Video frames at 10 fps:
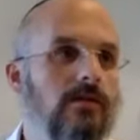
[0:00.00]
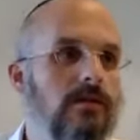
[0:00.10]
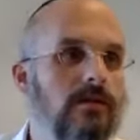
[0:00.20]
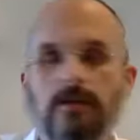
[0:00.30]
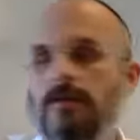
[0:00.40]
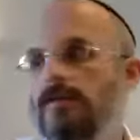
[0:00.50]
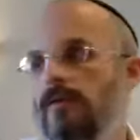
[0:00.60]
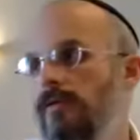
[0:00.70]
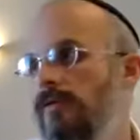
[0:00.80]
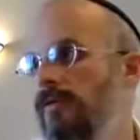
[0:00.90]
godly
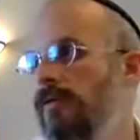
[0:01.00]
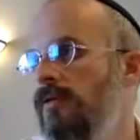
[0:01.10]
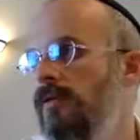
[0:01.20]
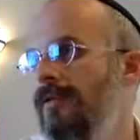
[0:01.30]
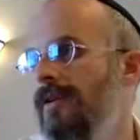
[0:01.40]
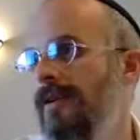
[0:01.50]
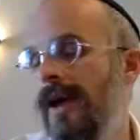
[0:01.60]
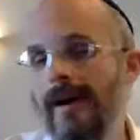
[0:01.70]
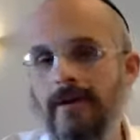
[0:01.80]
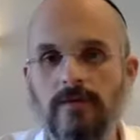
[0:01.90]
soul, an
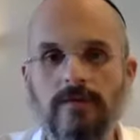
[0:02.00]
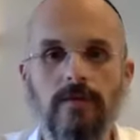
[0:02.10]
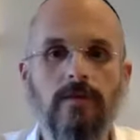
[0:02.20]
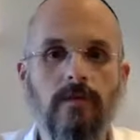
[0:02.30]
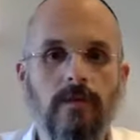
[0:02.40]
animal soul.